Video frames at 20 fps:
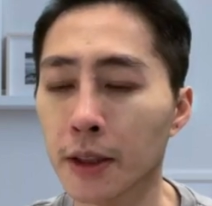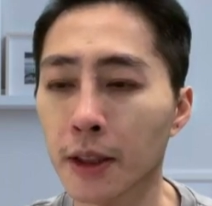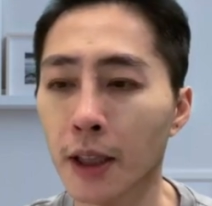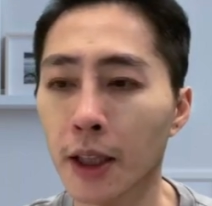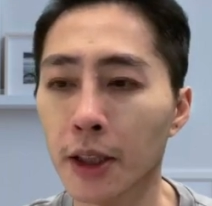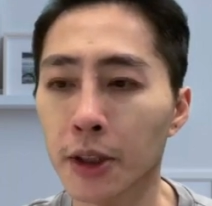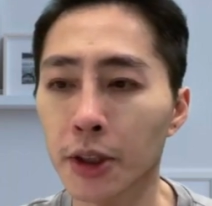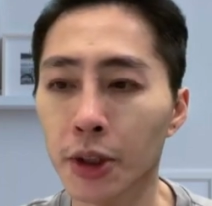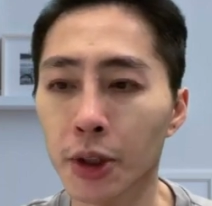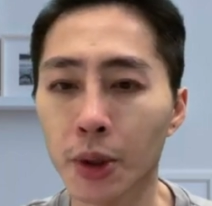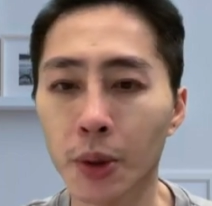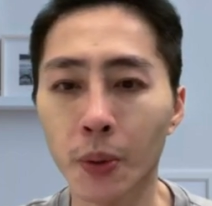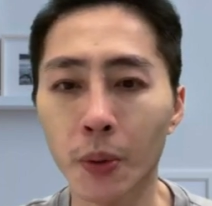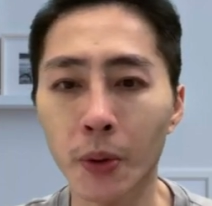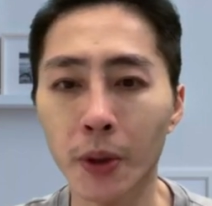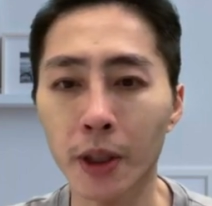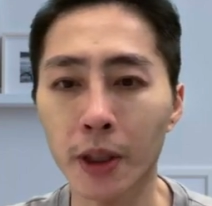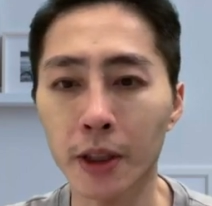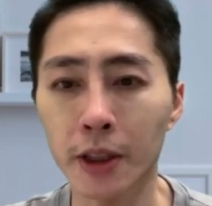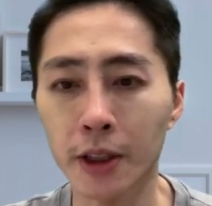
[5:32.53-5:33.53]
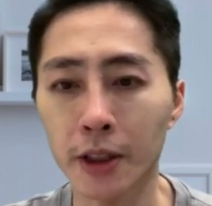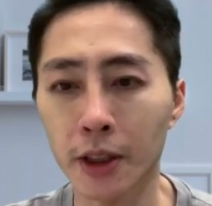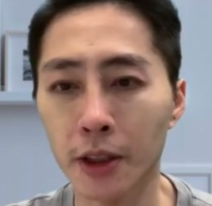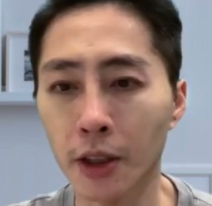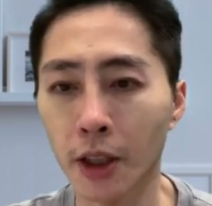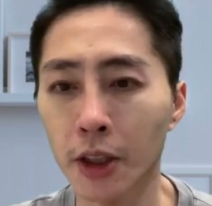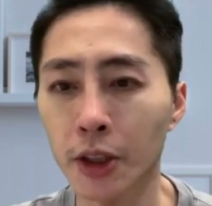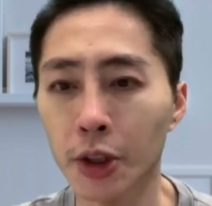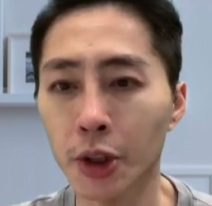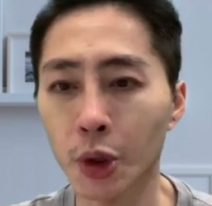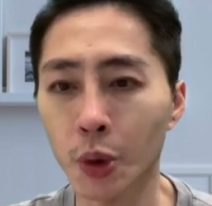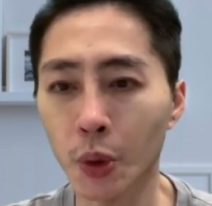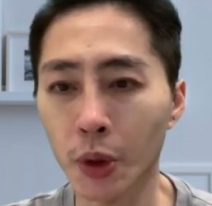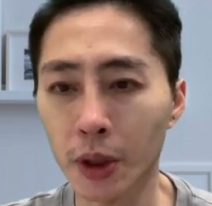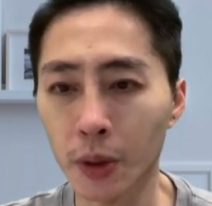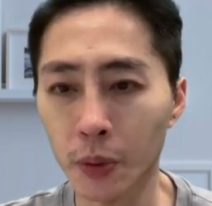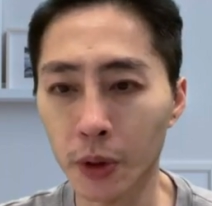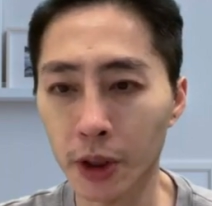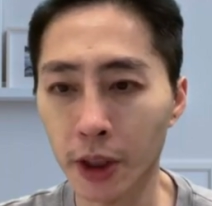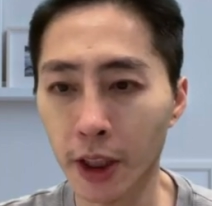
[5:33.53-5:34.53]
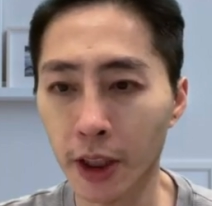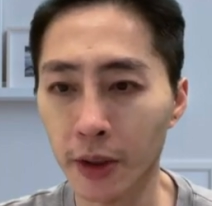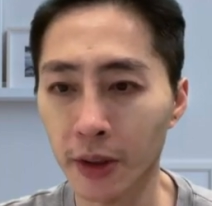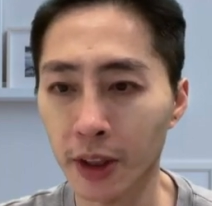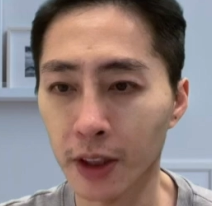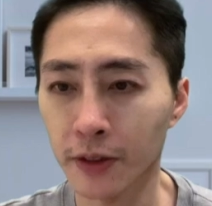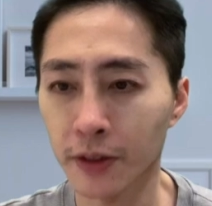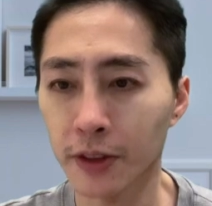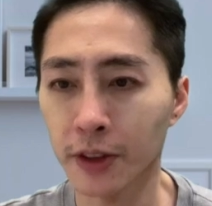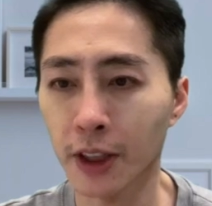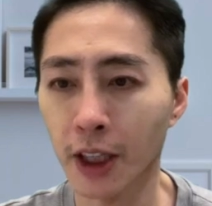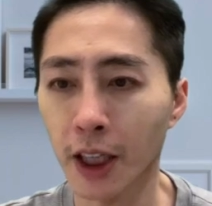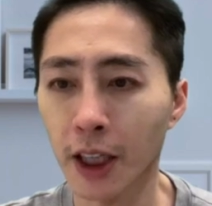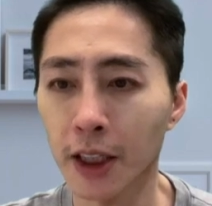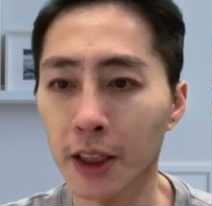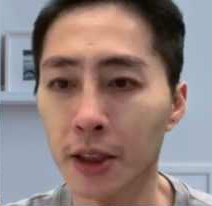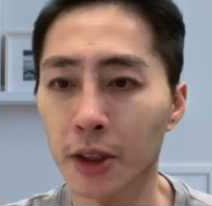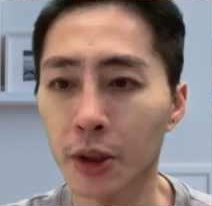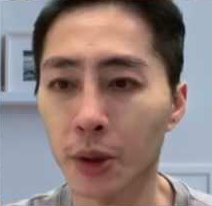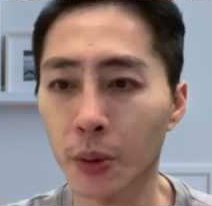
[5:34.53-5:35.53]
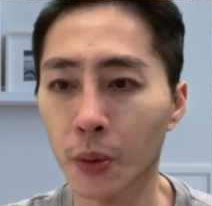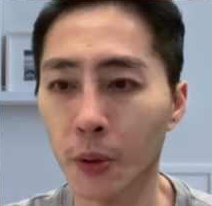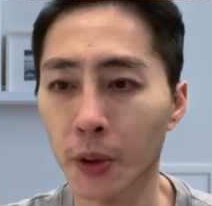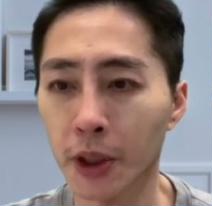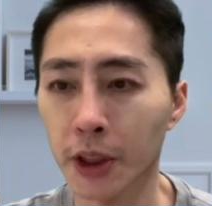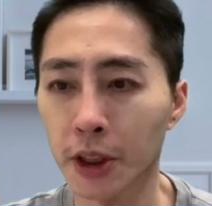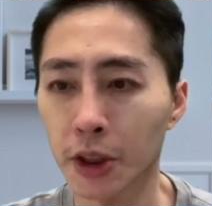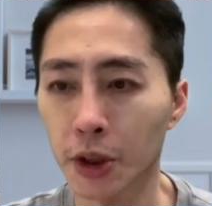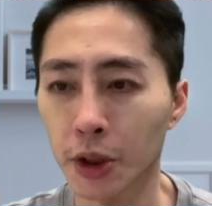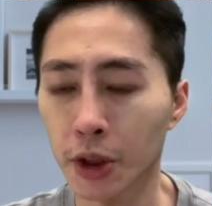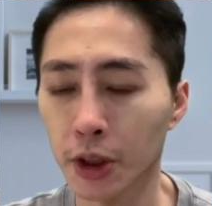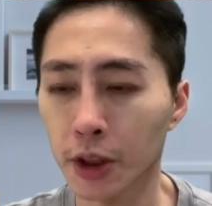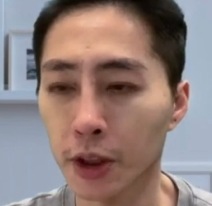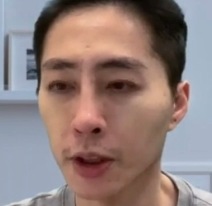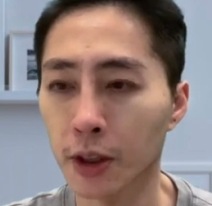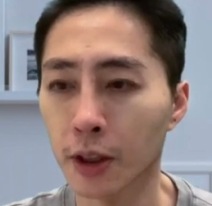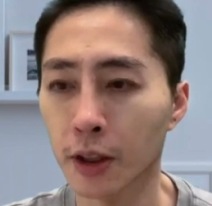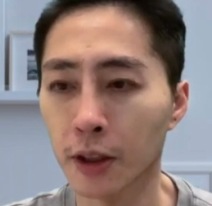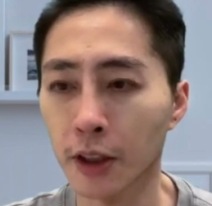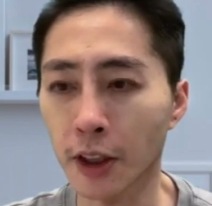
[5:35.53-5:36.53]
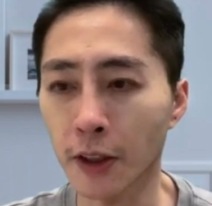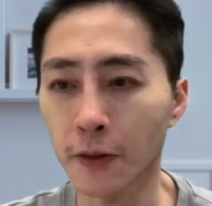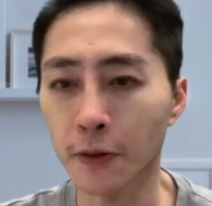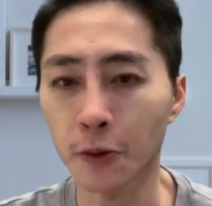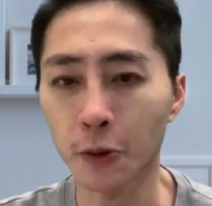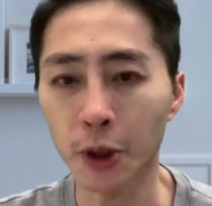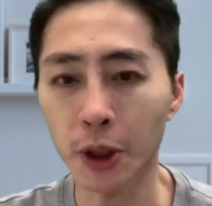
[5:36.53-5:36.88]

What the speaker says: Inside the square is another square with area of 9 square inches.